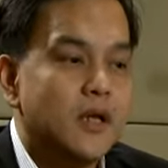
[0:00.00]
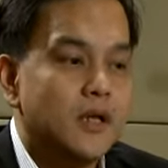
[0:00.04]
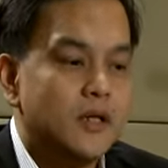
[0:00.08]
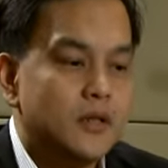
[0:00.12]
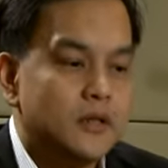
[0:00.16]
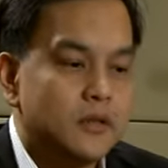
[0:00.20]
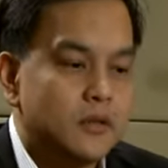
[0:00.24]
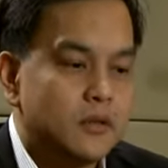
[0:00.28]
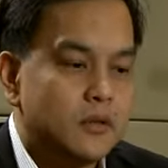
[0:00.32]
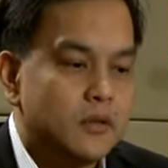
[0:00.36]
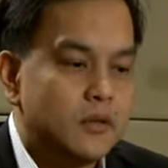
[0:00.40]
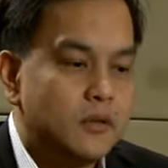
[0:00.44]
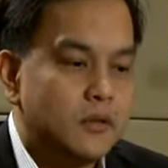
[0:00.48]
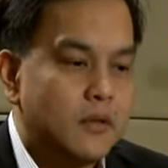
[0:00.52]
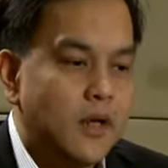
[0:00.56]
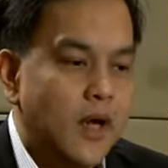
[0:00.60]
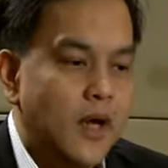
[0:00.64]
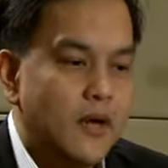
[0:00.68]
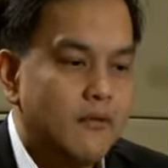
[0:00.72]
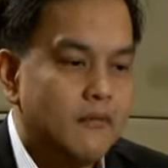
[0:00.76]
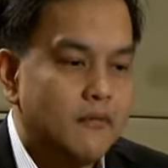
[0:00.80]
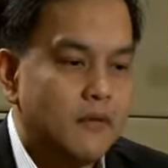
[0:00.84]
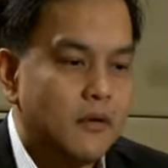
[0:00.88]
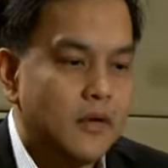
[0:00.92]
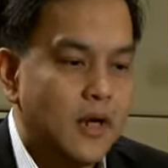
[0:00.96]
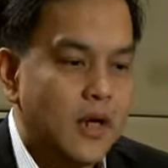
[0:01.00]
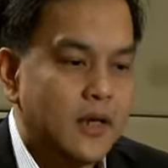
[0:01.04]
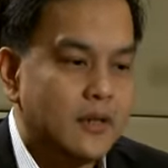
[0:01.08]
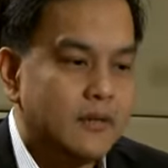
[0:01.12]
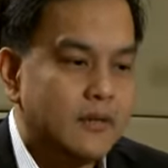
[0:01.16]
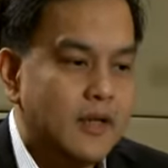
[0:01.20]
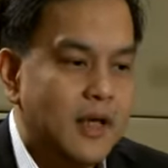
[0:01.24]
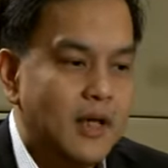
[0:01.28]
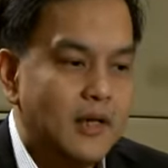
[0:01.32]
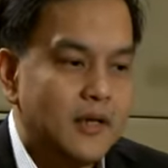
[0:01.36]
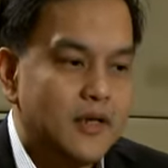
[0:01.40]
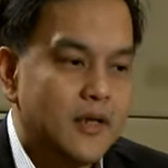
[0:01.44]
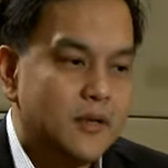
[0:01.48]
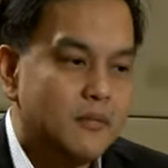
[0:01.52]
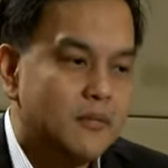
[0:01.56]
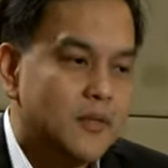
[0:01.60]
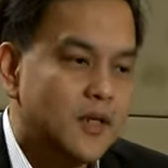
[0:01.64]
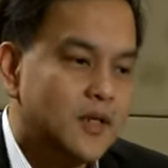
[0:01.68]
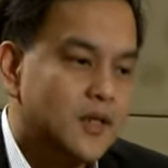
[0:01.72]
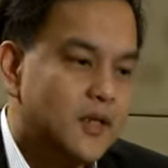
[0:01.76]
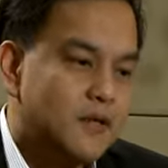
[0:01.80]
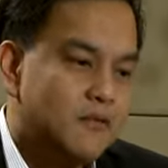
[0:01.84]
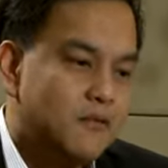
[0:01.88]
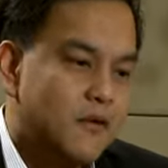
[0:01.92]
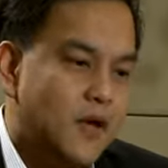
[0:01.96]
So I, I tell them
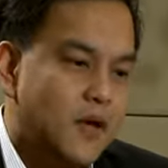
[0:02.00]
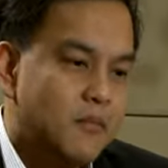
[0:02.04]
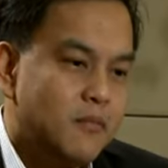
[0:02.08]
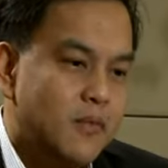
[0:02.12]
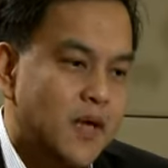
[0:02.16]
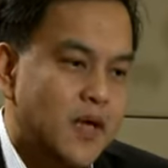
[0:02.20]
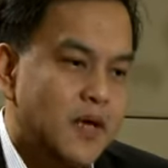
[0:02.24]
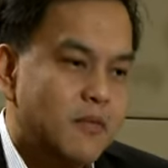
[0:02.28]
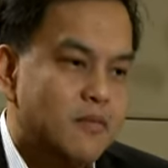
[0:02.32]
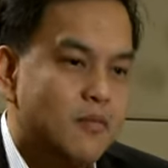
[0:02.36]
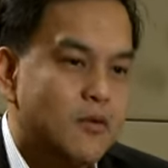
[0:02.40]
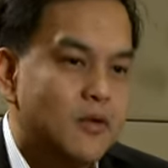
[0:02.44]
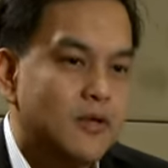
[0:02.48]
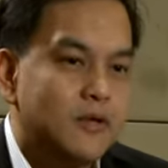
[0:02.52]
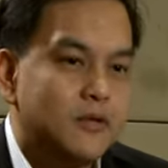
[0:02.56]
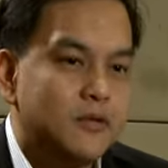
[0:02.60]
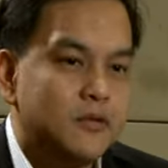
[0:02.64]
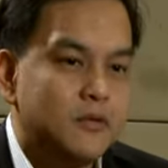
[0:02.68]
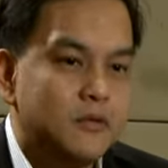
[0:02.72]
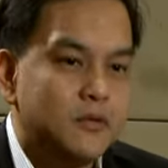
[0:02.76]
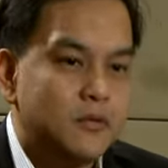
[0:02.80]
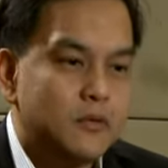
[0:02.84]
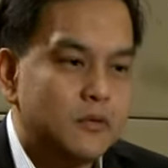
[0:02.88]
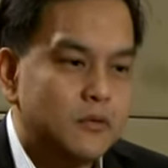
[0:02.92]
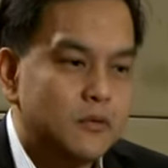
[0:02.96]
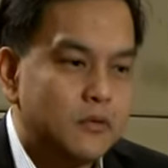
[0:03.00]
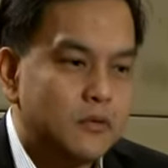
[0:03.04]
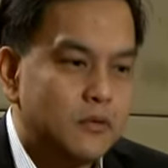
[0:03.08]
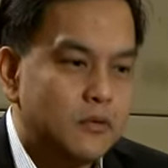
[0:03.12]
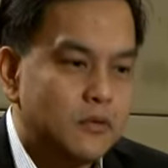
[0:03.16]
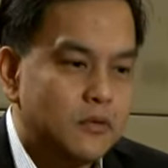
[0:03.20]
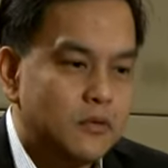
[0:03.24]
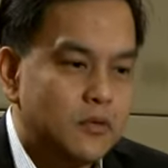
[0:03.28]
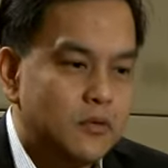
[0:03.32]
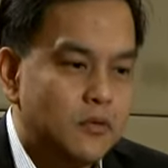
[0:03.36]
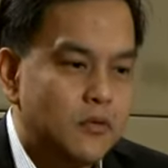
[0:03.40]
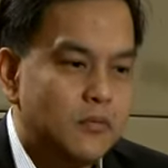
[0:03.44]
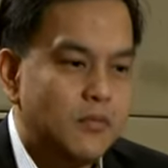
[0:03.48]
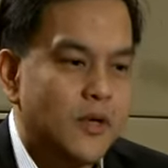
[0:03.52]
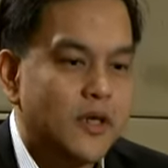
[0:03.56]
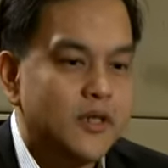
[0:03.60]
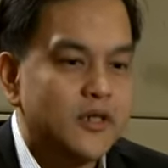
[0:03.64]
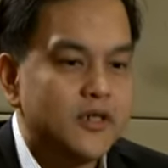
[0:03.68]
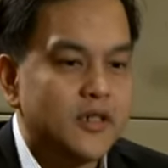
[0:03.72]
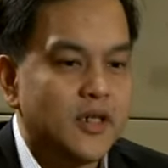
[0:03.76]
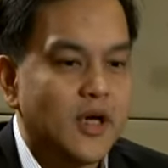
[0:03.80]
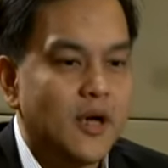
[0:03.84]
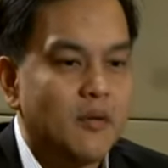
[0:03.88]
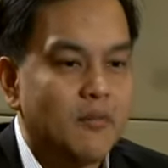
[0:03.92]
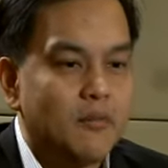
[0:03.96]
that if I'm able to do my
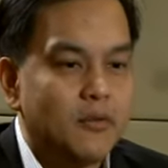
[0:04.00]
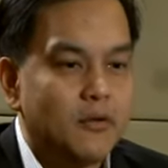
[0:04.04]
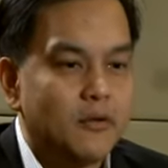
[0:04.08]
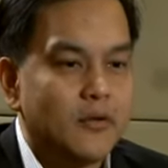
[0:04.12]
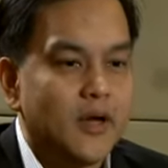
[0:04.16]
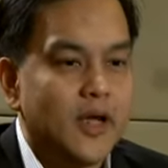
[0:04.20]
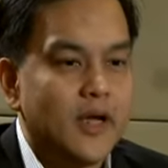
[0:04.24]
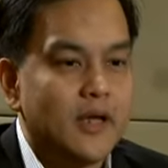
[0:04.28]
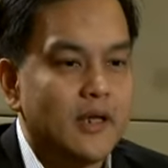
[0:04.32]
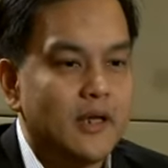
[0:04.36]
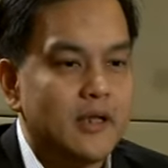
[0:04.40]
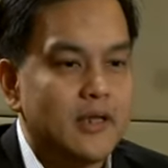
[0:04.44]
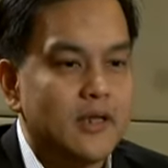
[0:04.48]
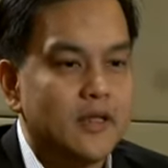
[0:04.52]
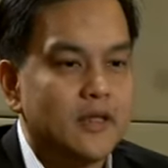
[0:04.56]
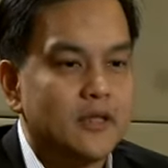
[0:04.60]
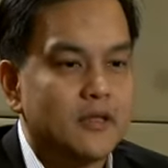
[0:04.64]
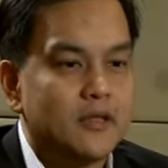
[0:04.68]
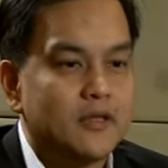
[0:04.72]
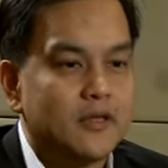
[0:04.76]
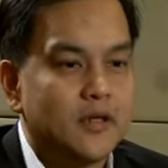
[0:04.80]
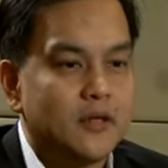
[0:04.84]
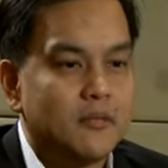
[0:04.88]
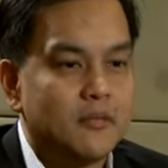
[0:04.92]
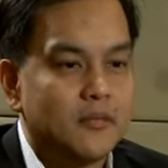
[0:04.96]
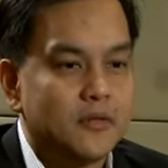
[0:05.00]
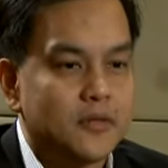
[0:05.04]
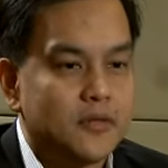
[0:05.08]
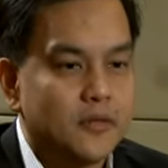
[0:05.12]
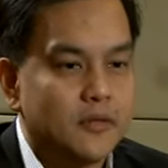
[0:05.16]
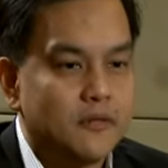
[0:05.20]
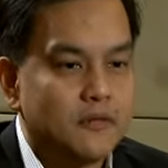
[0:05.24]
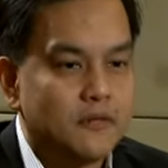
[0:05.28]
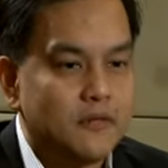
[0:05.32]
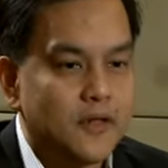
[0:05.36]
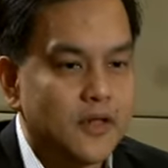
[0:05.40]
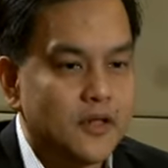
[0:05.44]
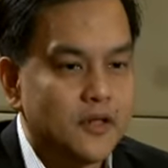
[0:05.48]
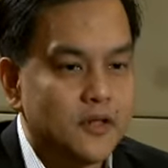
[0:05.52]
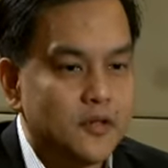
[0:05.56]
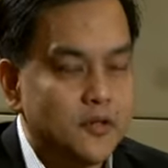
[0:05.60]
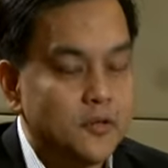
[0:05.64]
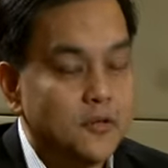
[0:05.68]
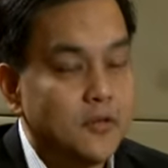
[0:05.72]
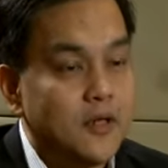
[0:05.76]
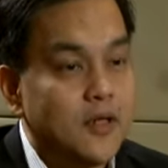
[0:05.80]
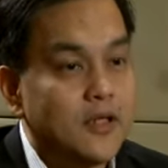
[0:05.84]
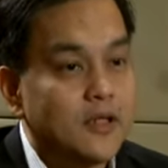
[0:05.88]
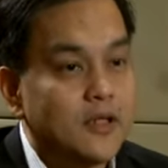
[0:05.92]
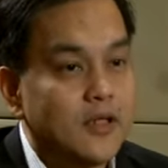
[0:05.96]
job correctly in terms of
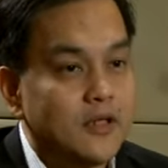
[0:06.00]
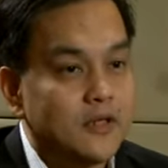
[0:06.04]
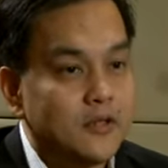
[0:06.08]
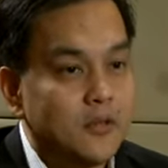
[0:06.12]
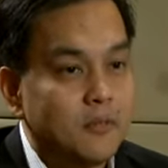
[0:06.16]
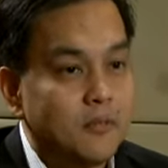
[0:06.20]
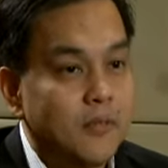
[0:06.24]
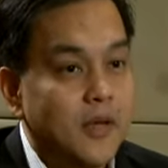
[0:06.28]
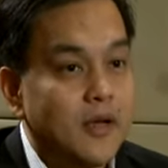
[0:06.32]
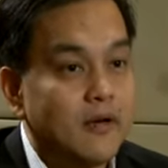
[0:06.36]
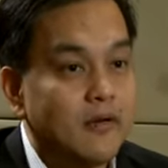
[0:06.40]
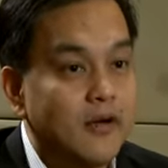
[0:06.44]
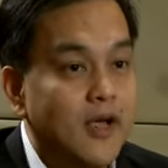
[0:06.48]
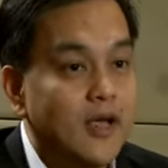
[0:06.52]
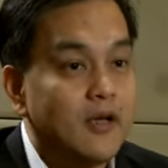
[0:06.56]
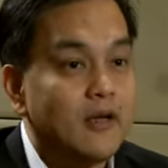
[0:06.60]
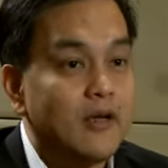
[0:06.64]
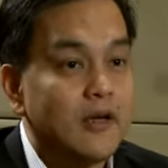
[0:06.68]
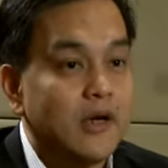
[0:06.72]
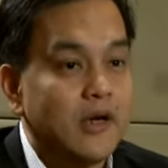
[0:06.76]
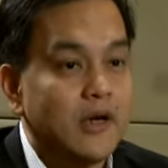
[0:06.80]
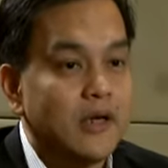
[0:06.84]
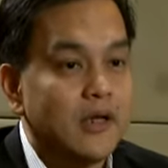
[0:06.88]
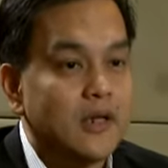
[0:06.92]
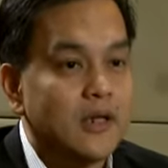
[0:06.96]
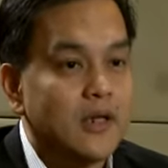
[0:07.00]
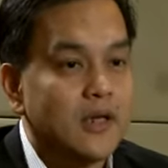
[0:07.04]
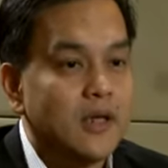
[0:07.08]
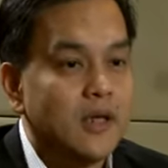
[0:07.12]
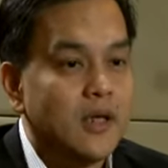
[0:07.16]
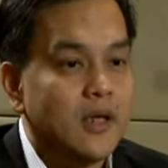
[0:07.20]
ensuring that you pay regularly,